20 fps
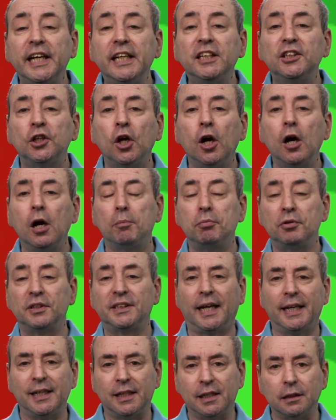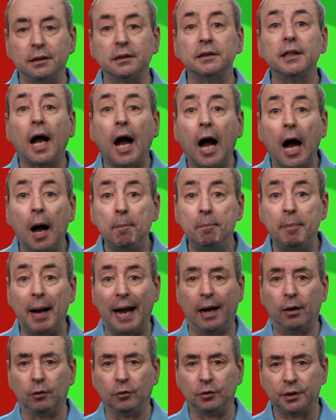interpretations
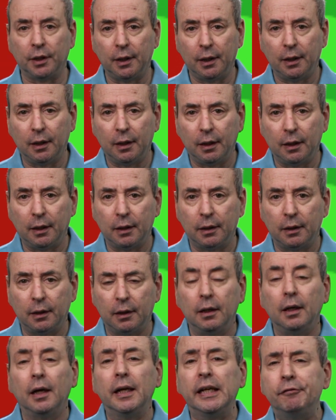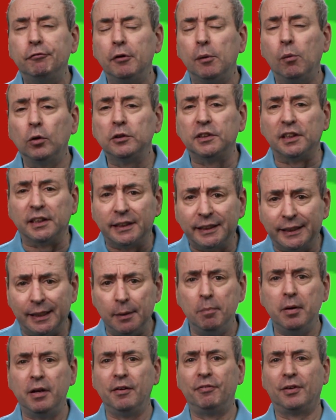abound. And if we want to
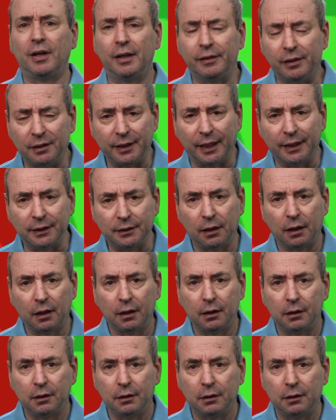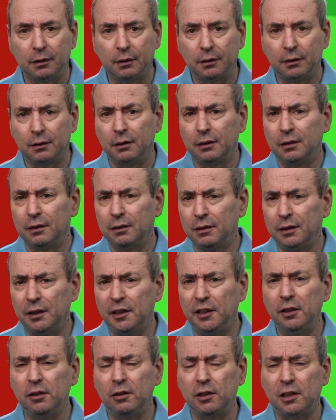simplify the data, the
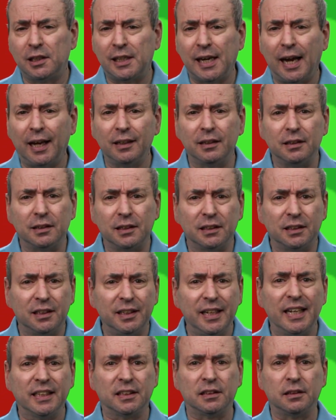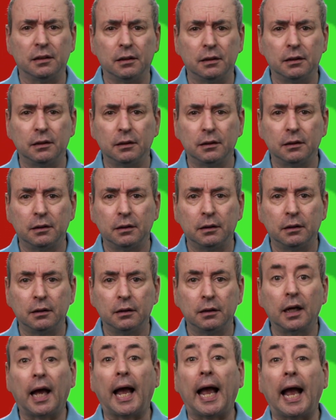huge challenge is this.
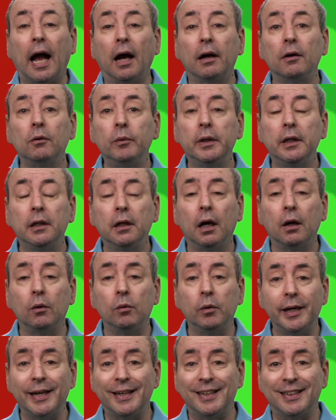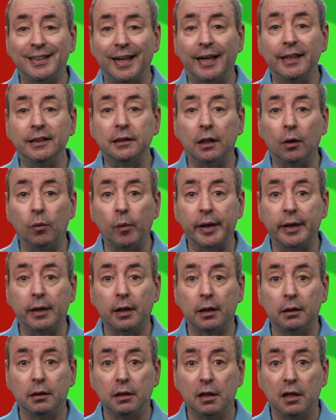How do we know which data we
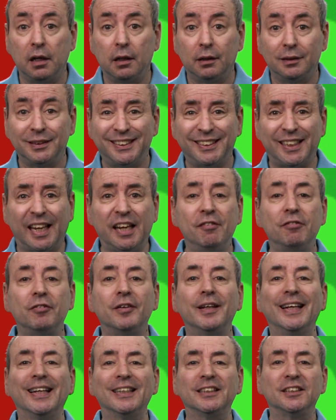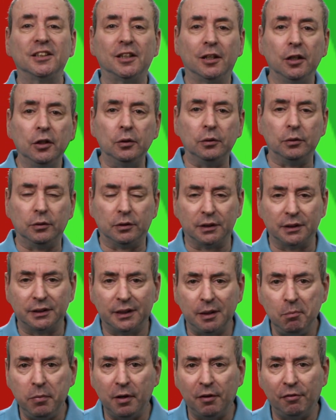can safely exclude to
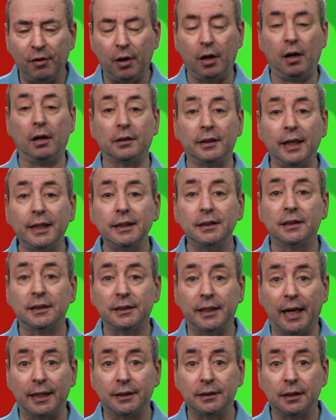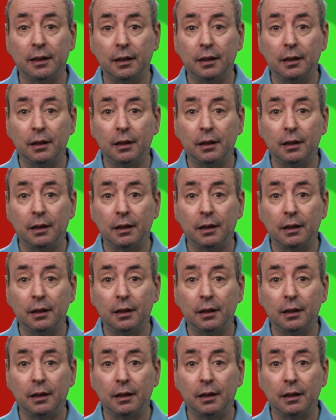simplify our data set